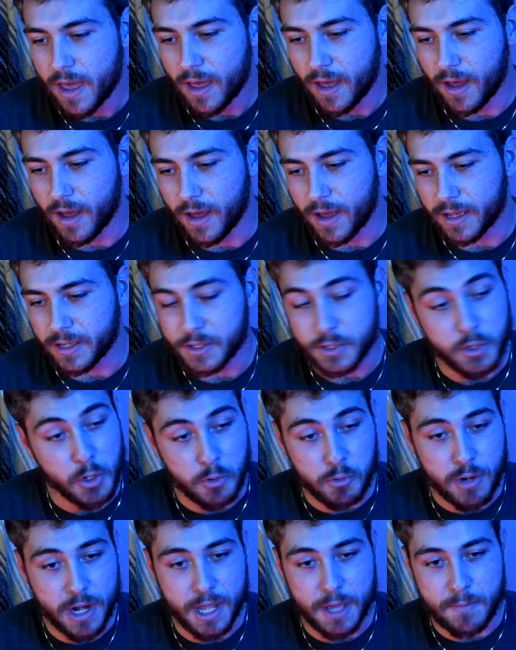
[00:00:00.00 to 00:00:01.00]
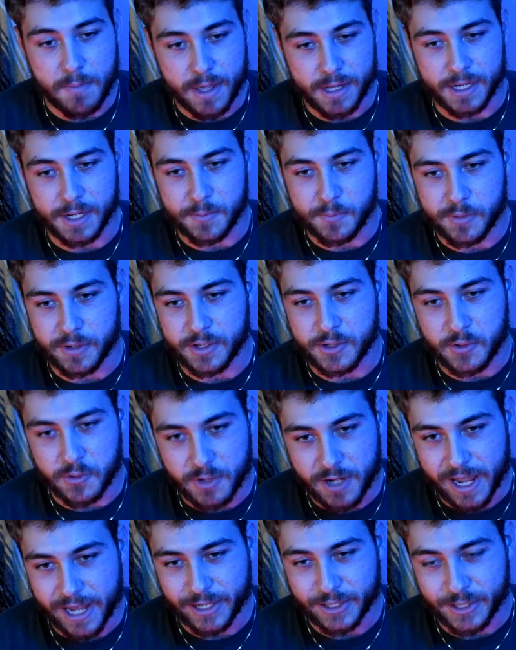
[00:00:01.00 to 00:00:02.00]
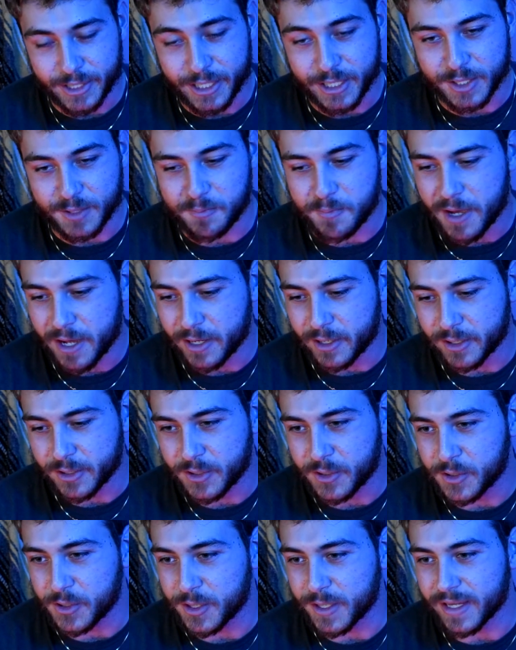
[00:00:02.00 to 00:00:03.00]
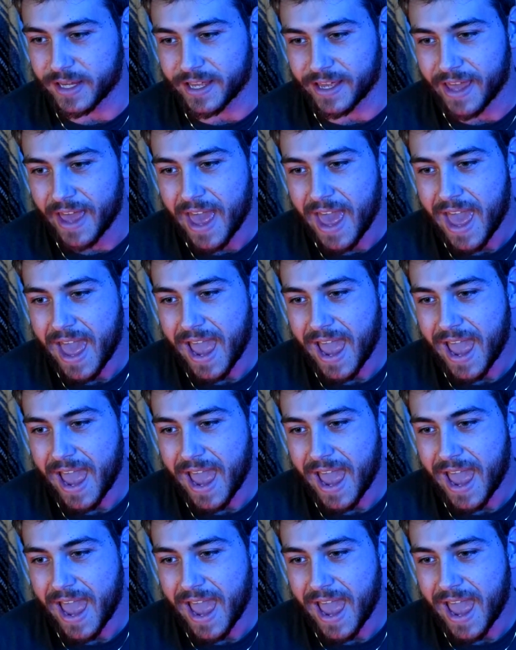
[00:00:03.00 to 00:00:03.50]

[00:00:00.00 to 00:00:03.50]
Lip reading: Don't recommend it, but DoorDash is better, certainly.